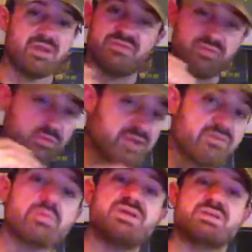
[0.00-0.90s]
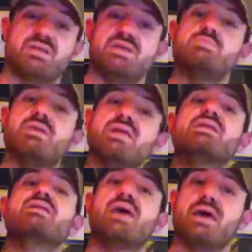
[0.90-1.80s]
for whatever reason he's
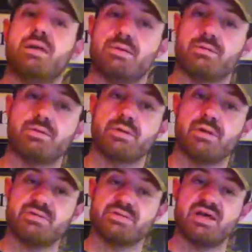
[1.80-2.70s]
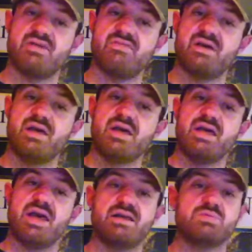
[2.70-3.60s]
been gay earlier on in his life,
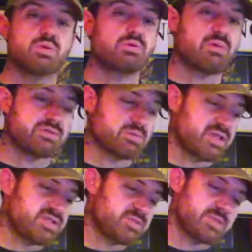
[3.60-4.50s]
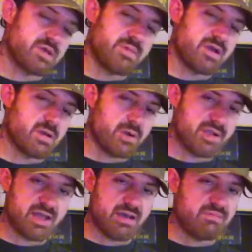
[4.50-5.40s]
and he's wondering why his relationships with other men aren't
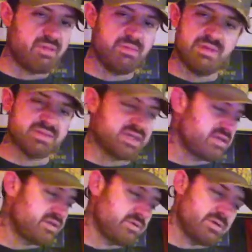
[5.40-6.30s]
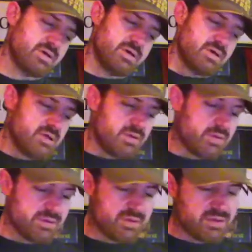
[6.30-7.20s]
working out, and maybe he's like,
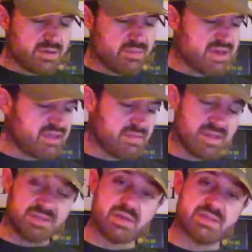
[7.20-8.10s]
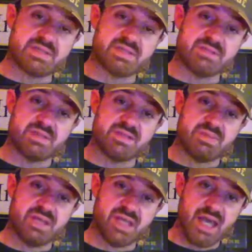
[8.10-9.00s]
wondering, did I make the right decision
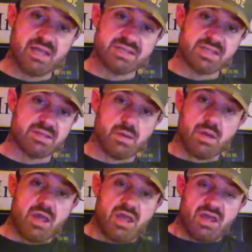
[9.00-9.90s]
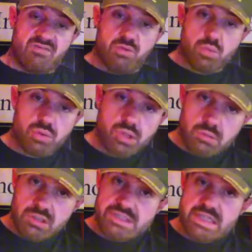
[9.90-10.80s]
being gay? And it's like, if you really
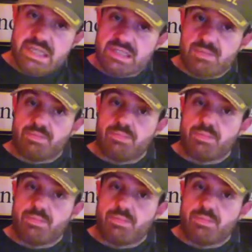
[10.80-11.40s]
want a chance to